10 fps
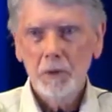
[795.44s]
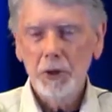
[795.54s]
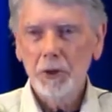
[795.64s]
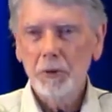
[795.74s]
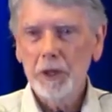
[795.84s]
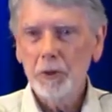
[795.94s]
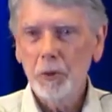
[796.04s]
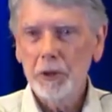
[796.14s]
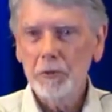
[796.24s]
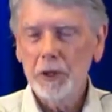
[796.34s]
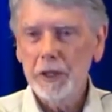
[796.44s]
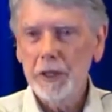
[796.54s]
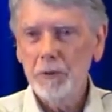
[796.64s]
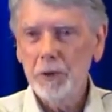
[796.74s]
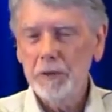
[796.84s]
We all always want to
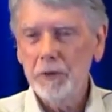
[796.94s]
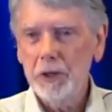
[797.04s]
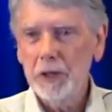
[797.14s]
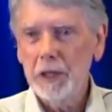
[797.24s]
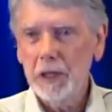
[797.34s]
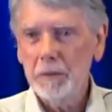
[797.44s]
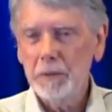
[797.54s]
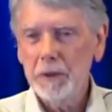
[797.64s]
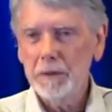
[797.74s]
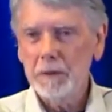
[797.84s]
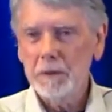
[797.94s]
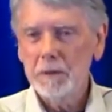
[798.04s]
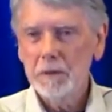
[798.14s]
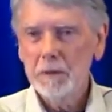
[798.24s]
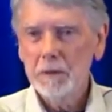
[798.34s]
get rid of it in the other person.